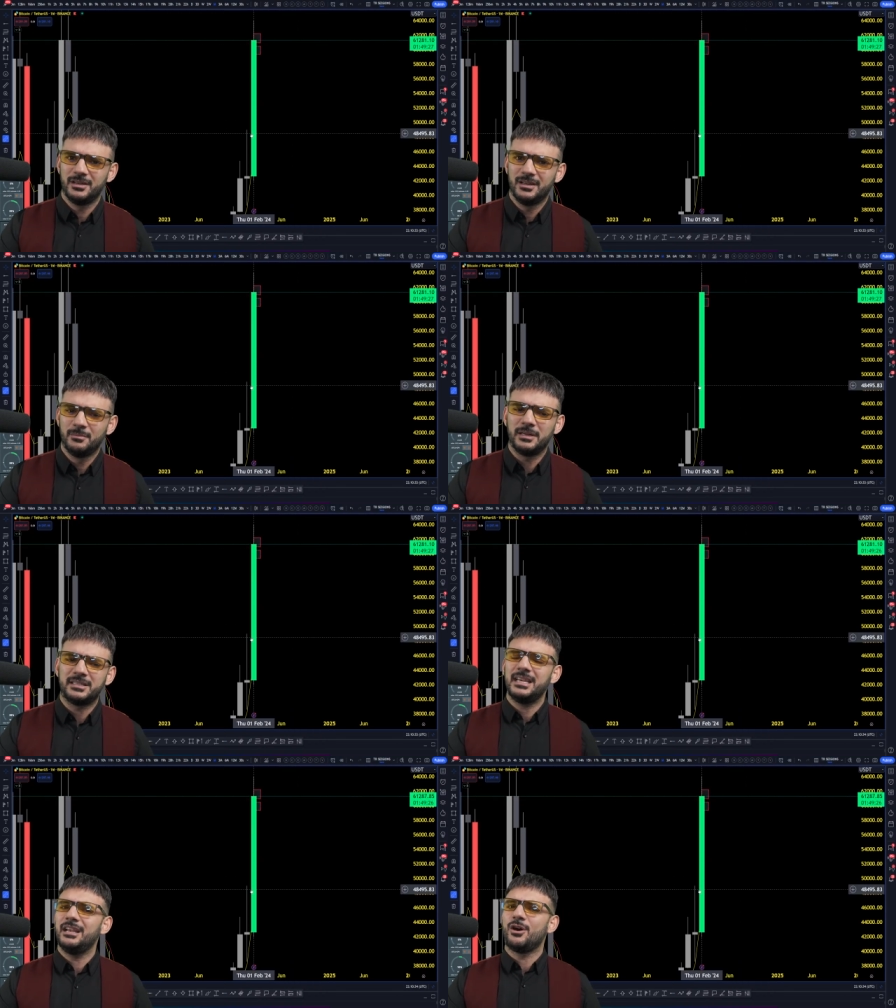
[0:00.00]

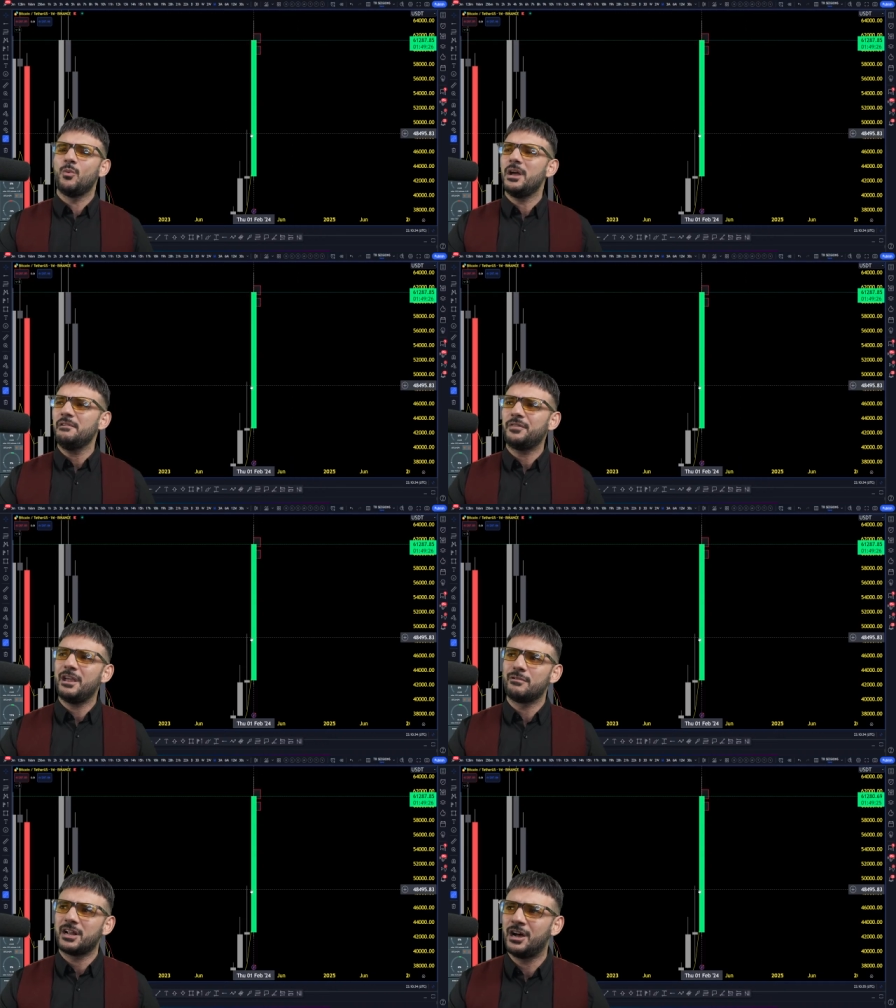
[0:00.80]
Bettino, what if they
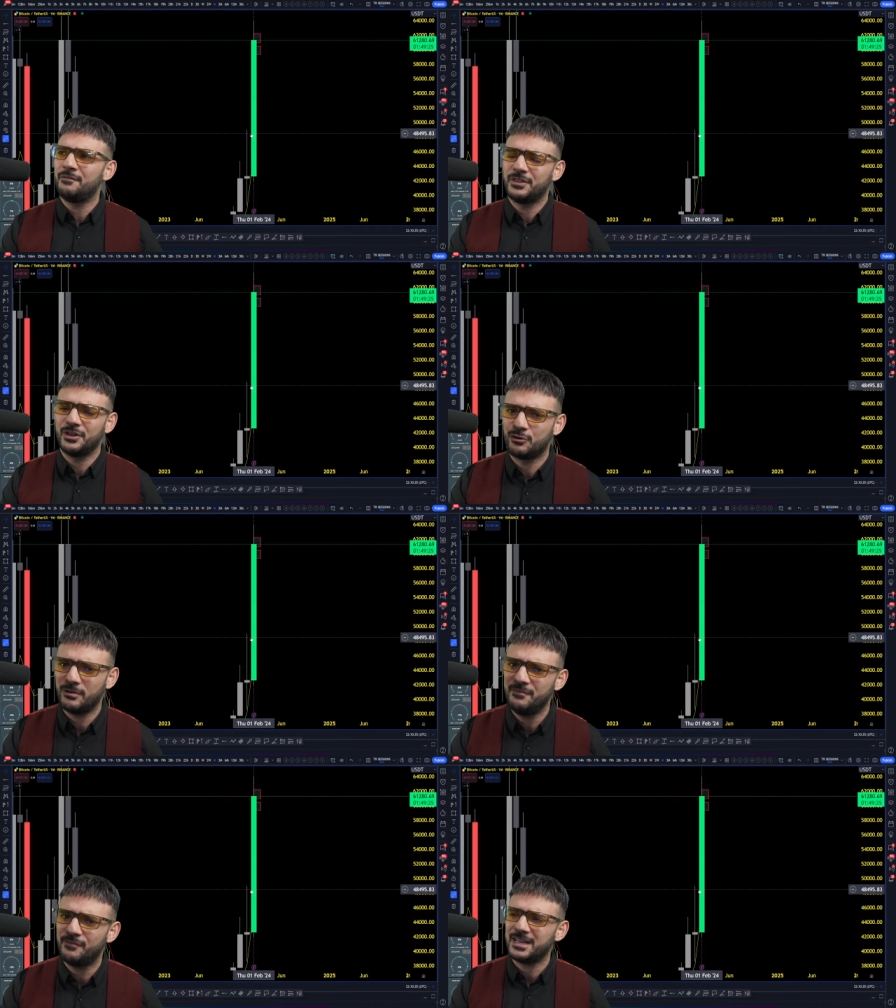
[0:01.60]
recover the
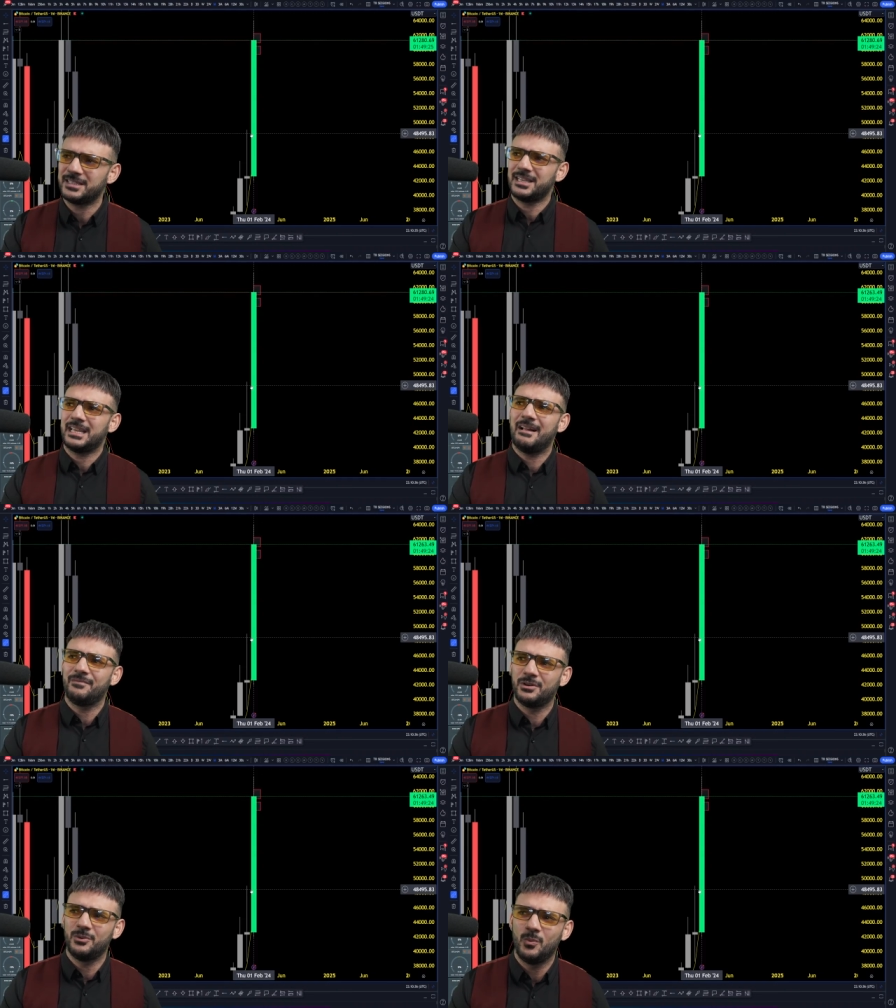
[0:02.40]
green vector
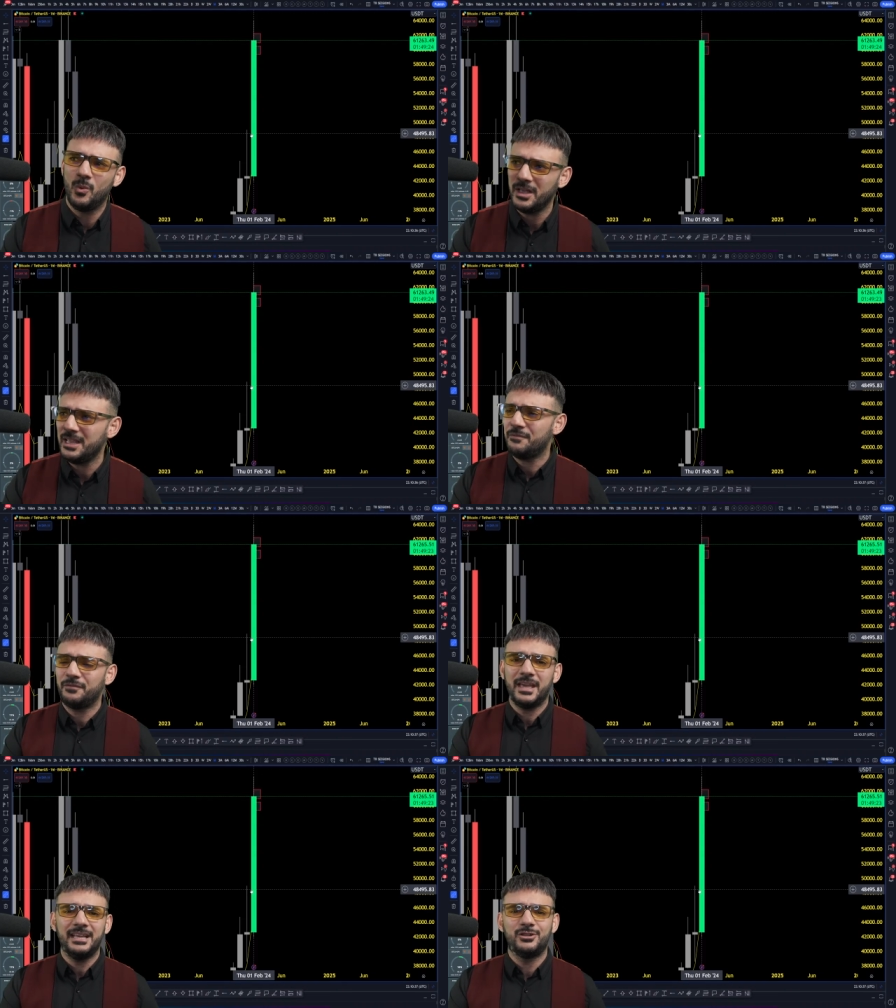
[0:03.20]
candle? What if
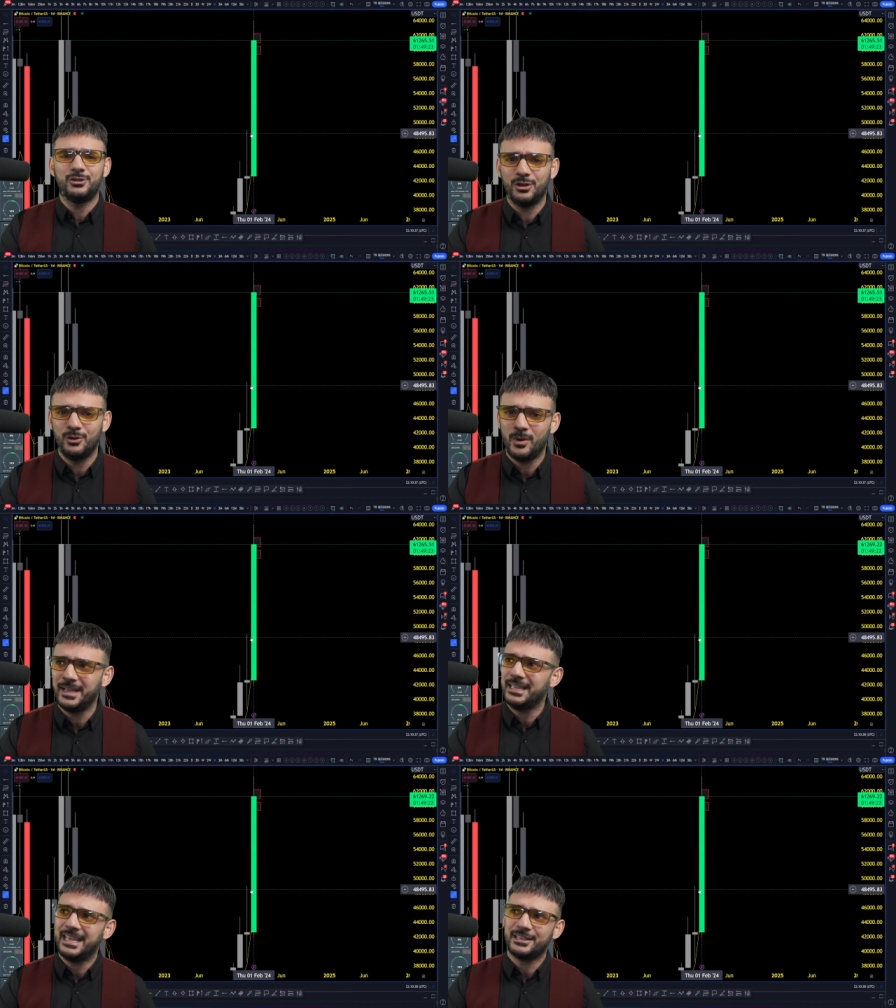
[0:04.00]
they do?
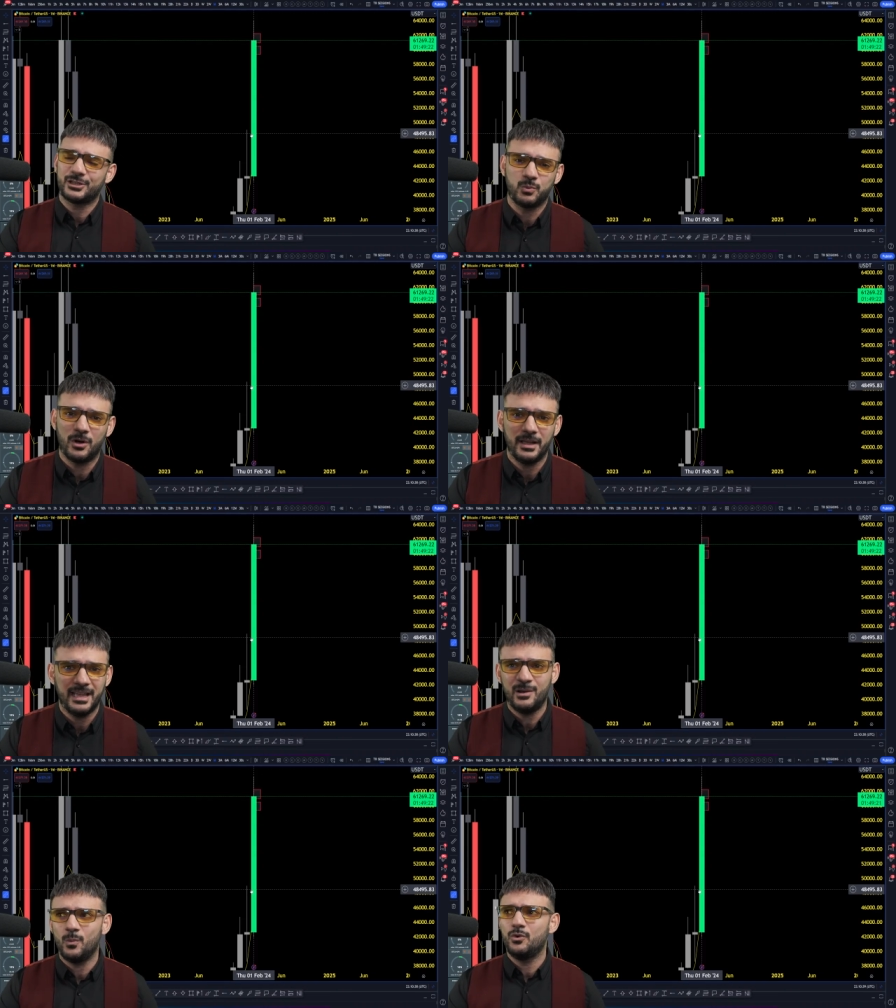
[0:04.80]
And guess what?
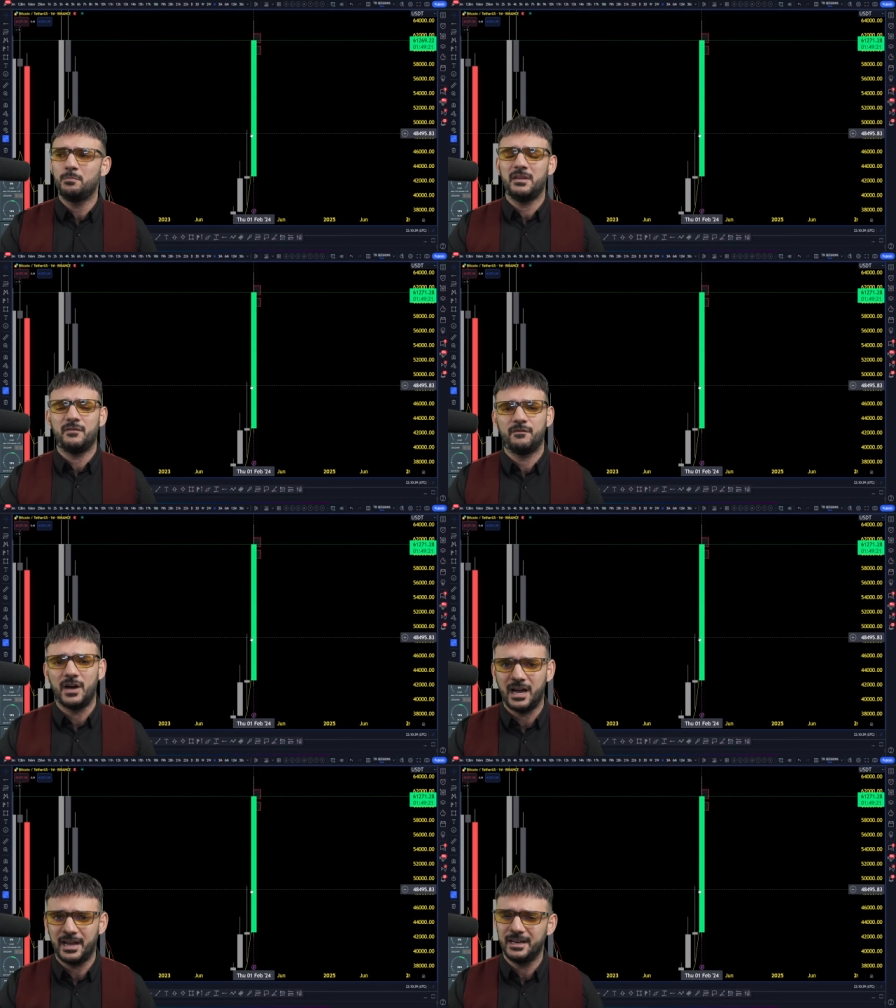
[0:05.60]
It will be
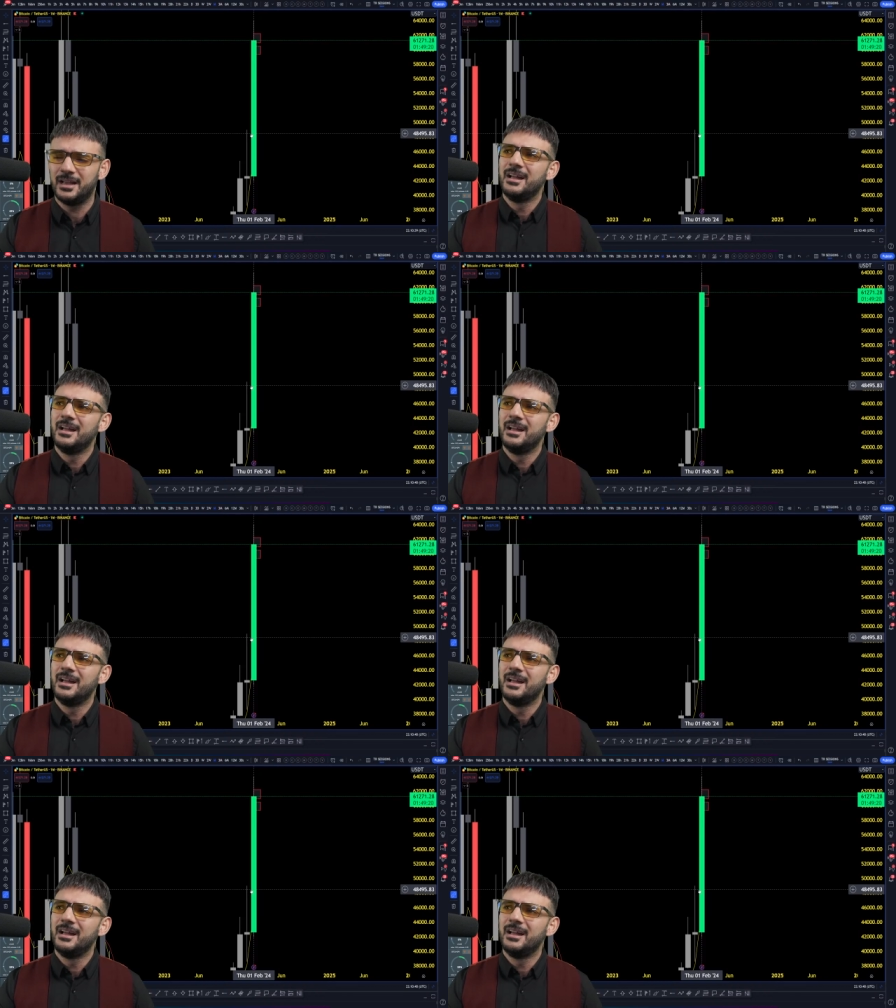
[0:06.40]
fine.